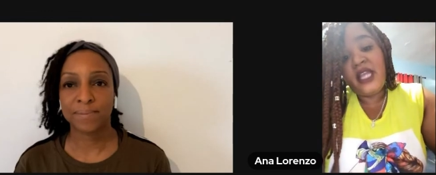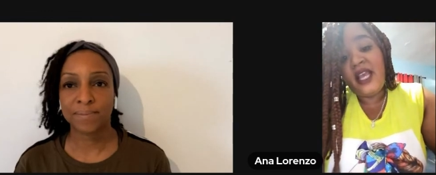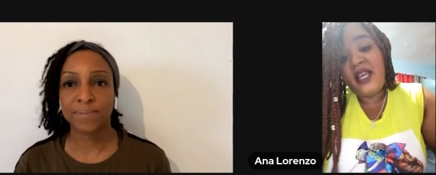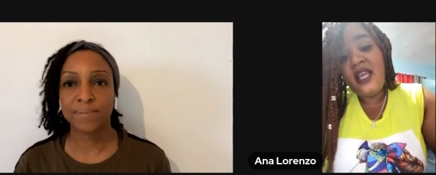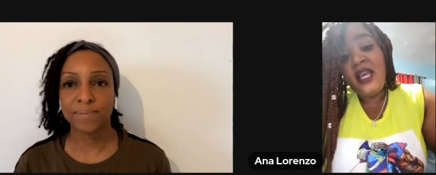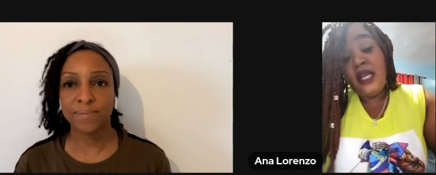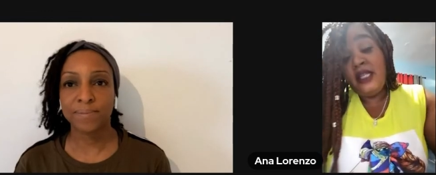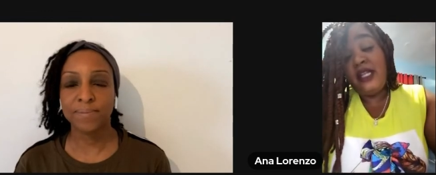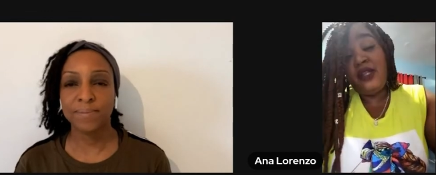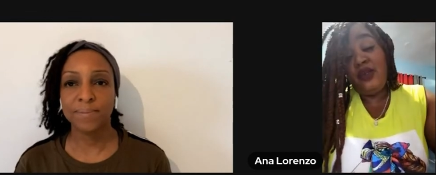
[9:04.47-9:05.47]
Speaker 1: day,
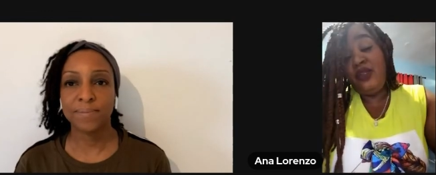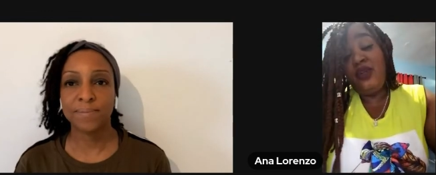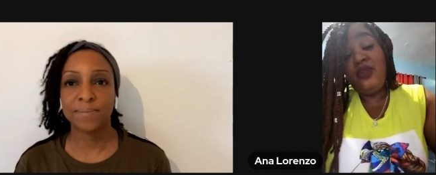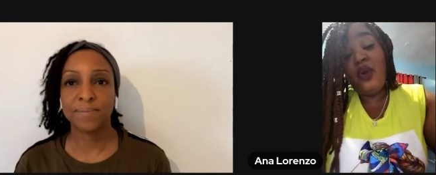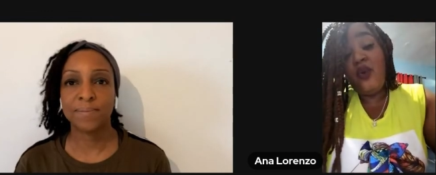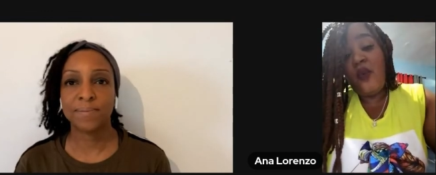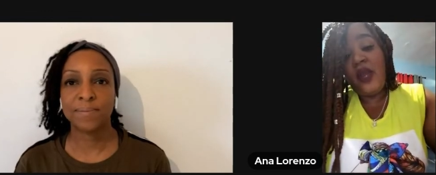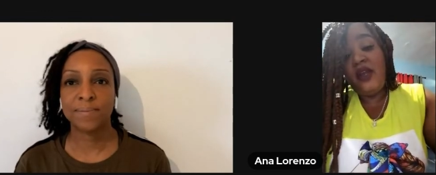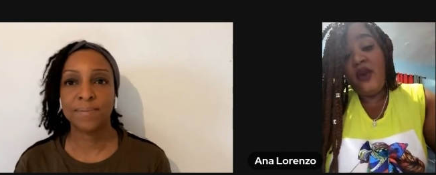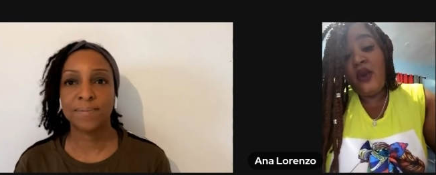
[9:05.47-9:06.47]
the doctor though
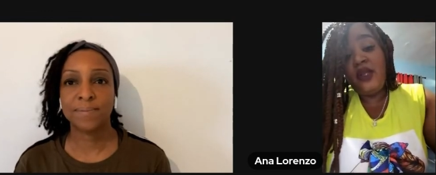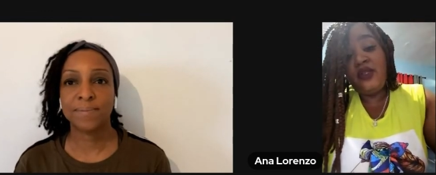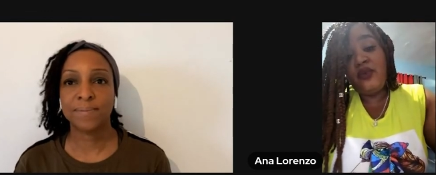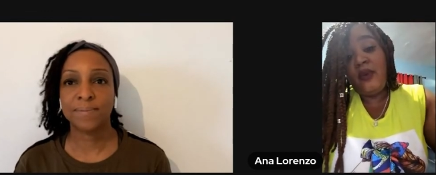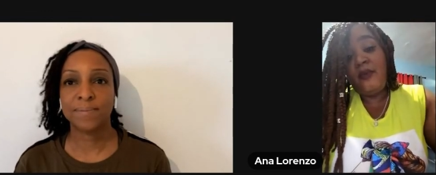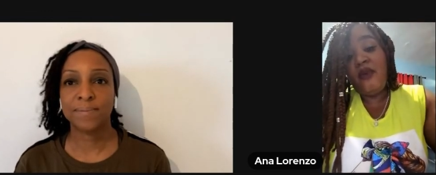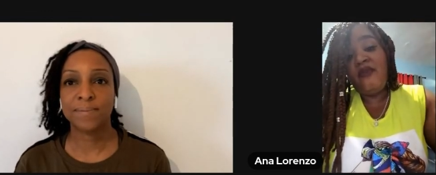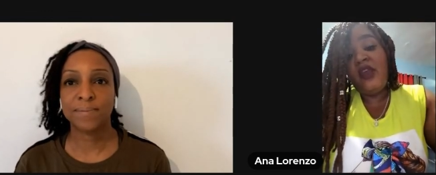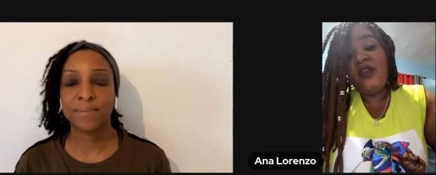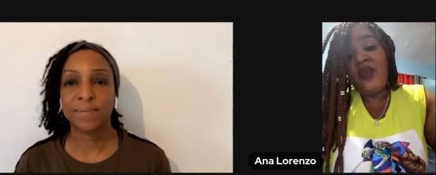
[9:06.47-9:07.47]
we're going to remove
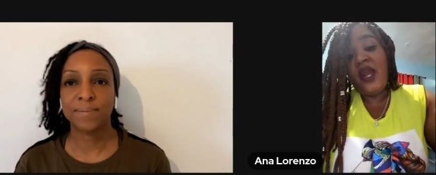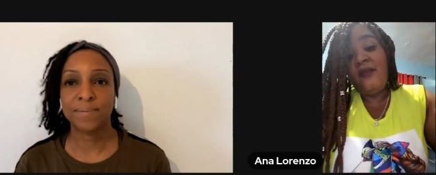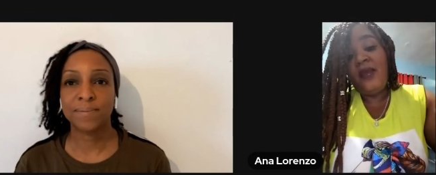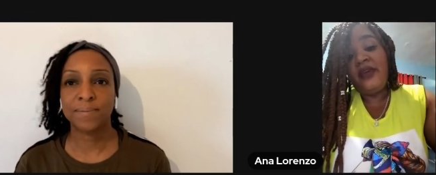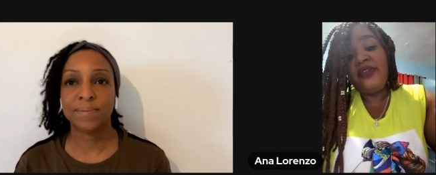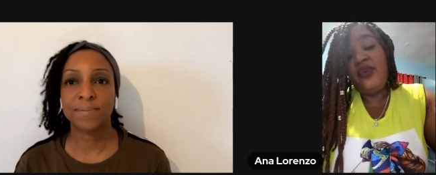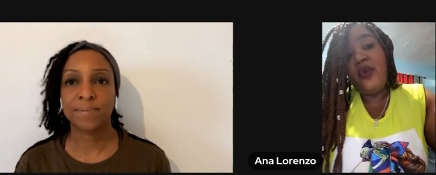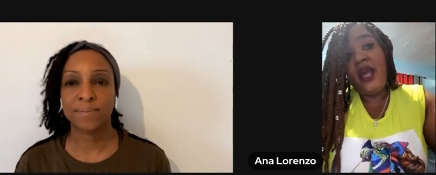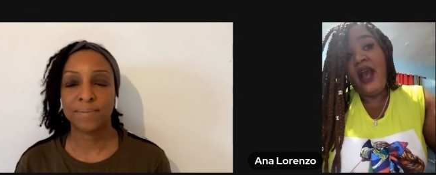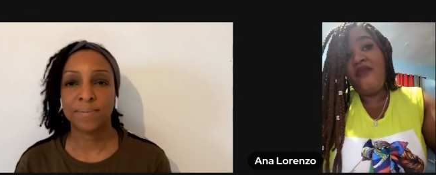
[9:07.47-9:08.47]
the drain because you
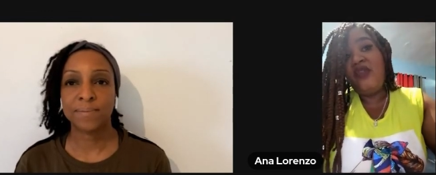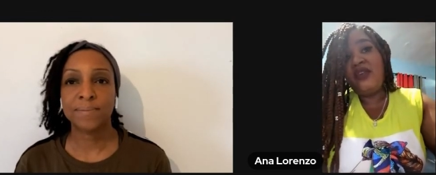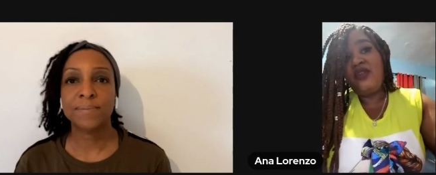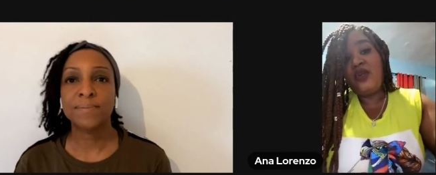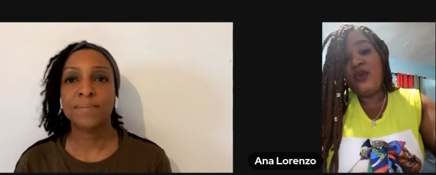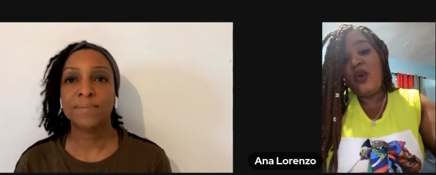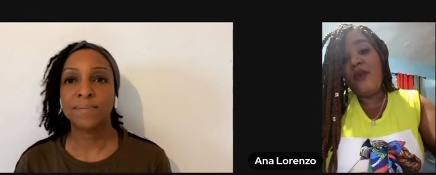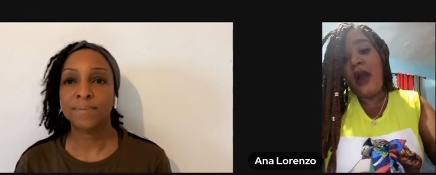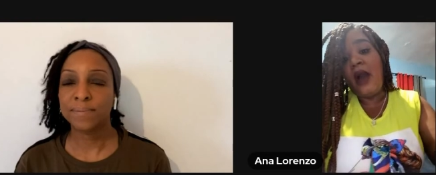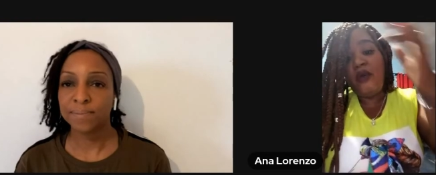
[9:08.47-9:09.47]
can have the
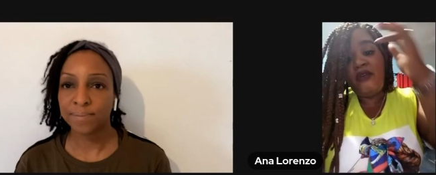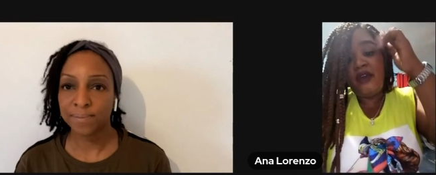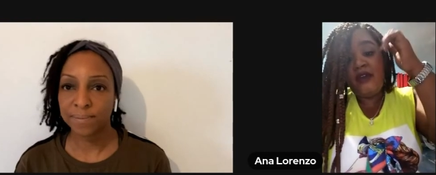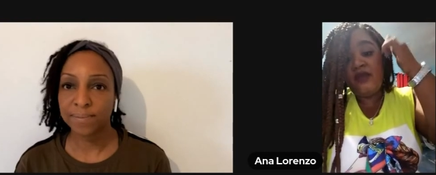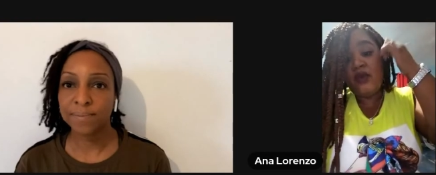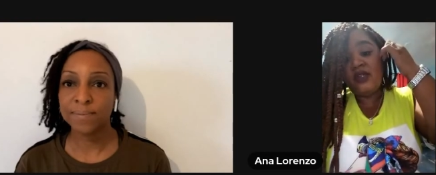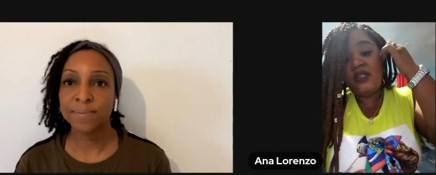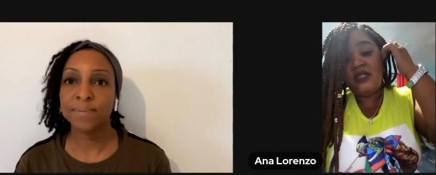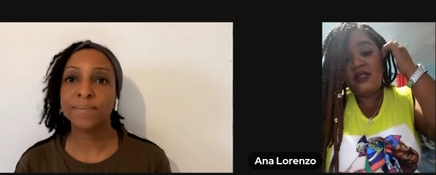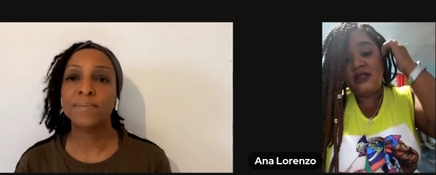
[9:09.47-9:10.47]
seroma or
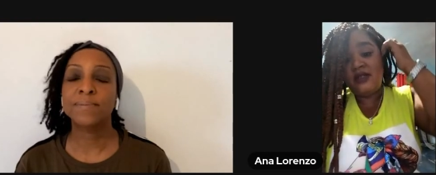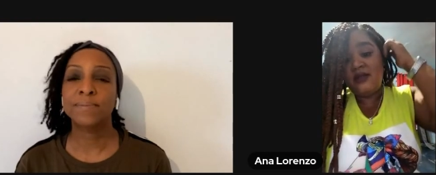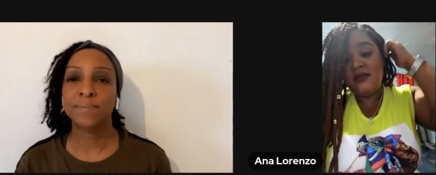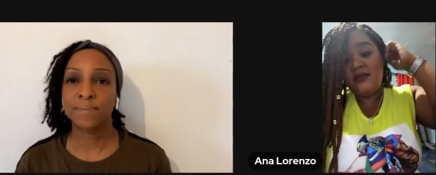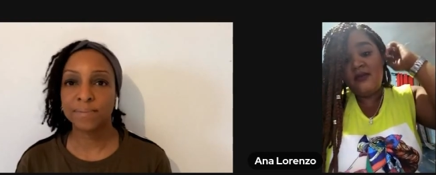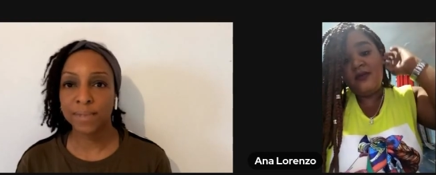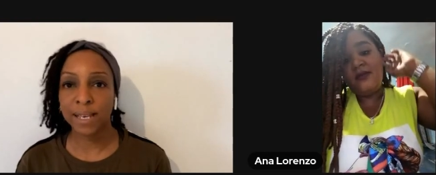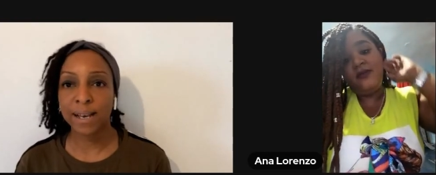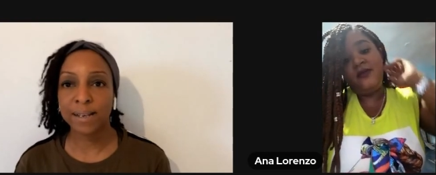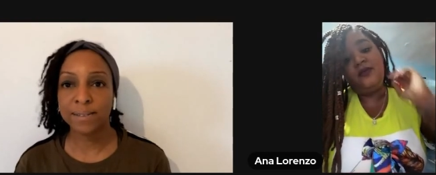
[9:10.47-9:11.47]
Speaker 2: fibrosis.
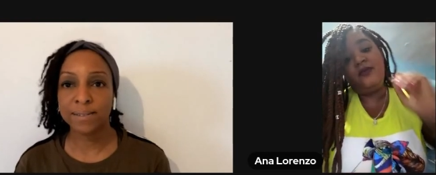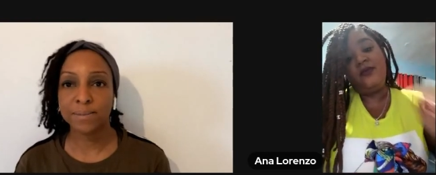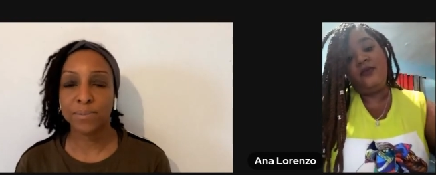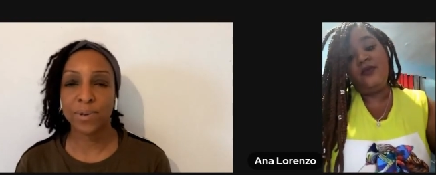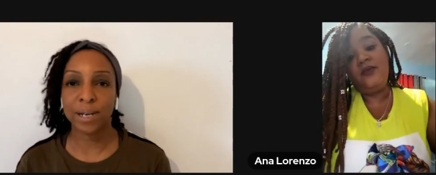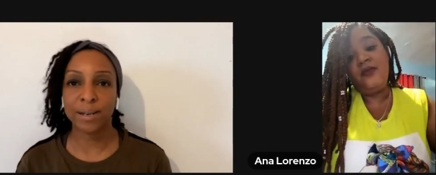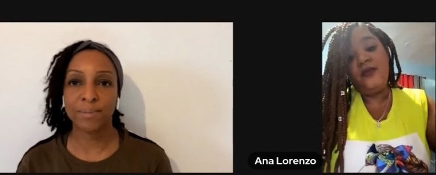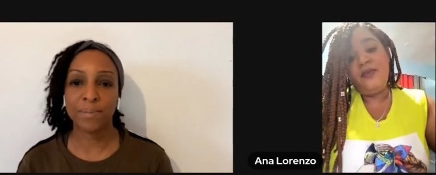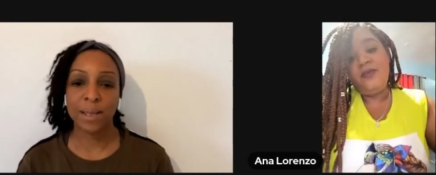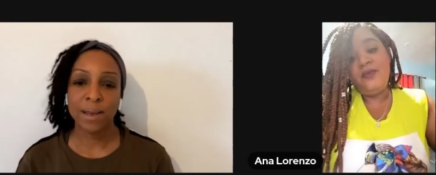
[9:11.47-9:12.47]
Yeah,
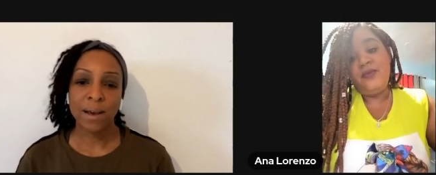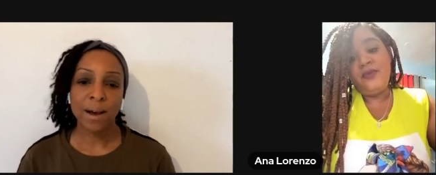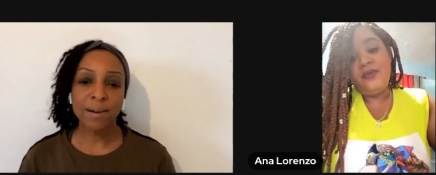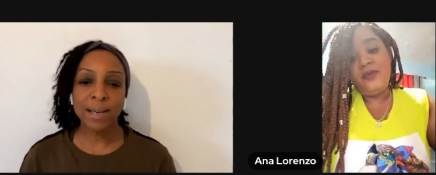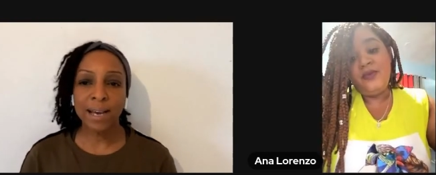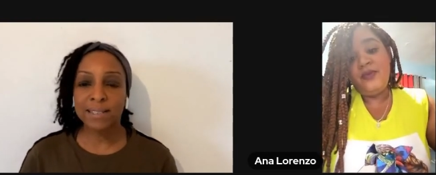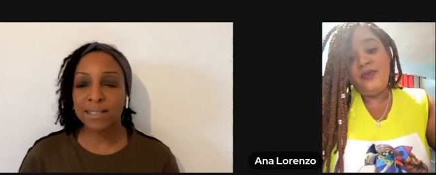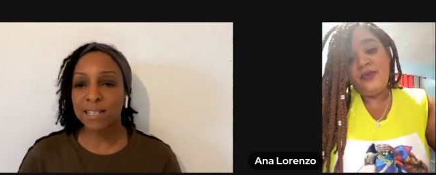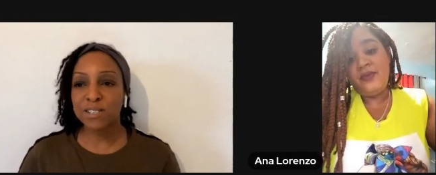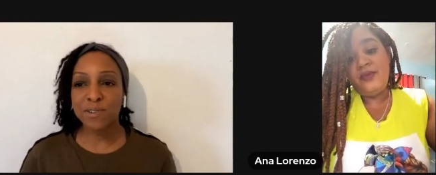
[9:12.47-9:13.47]
brilliant. Okay, so
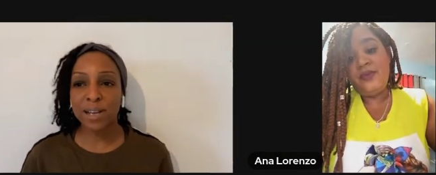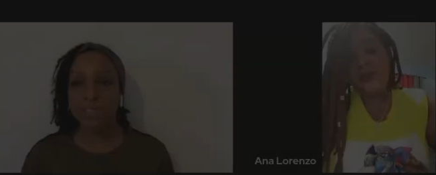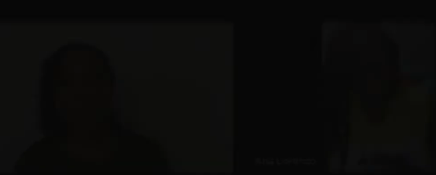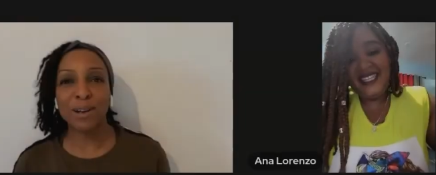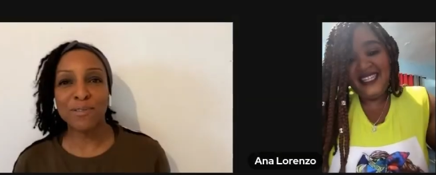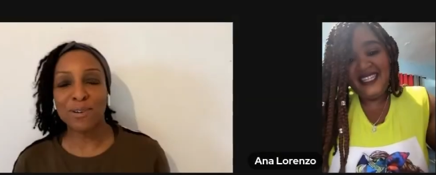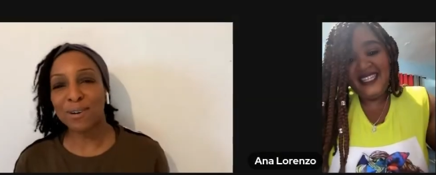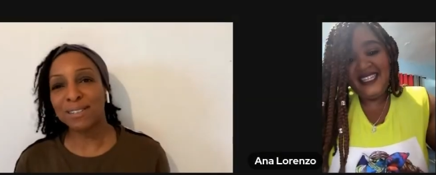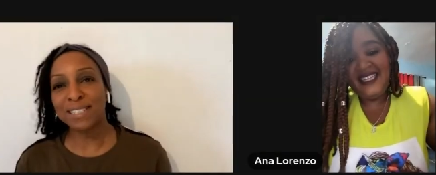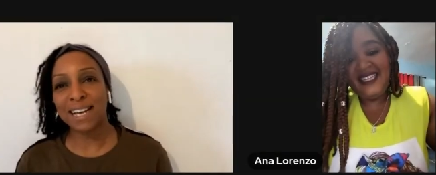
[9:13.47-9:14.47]
that's great. All of your
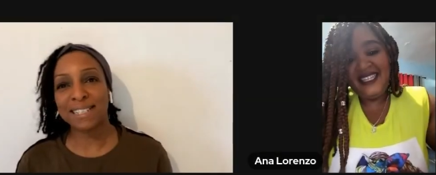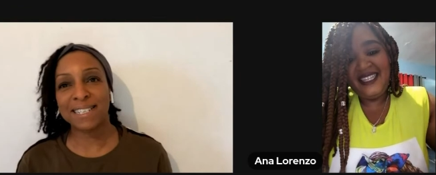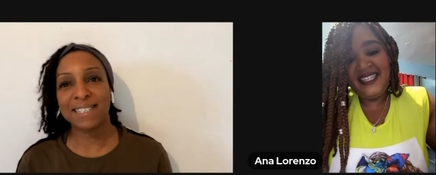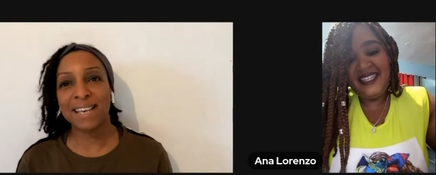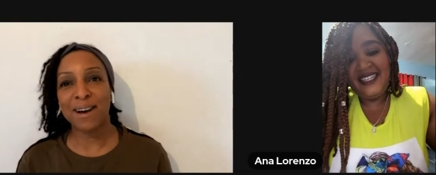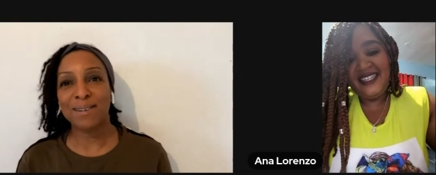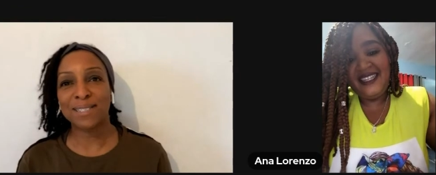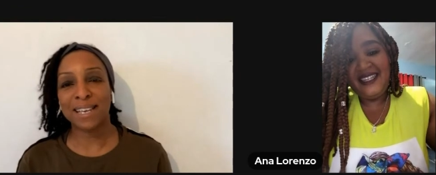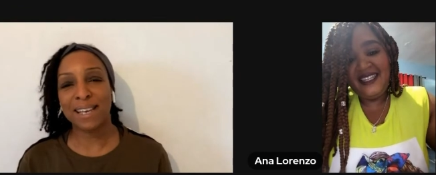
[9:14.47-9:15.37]
contact details